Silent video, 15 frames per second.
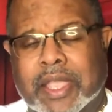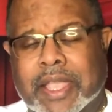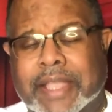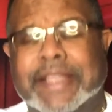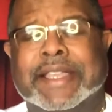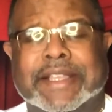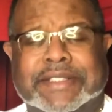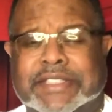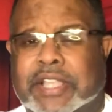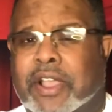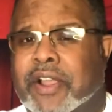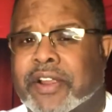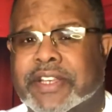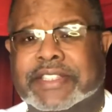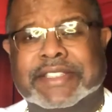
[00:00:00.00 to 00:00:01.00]
Get
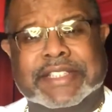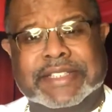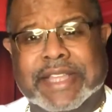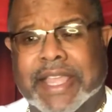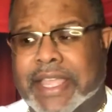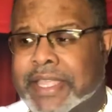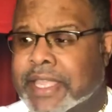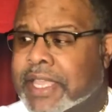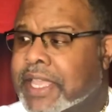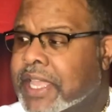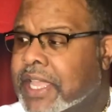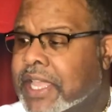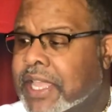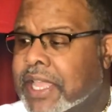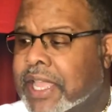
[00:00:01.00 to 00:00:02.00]
started today.
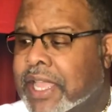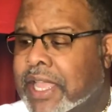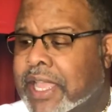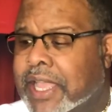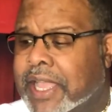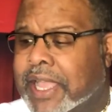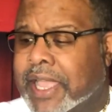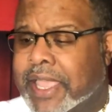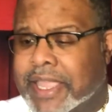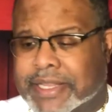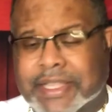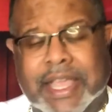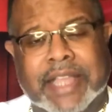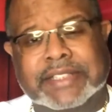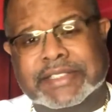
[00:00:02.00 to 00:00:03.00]
I had
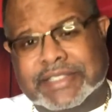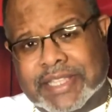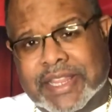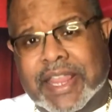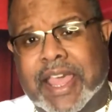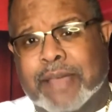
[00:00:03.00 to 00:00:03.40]
gotten to that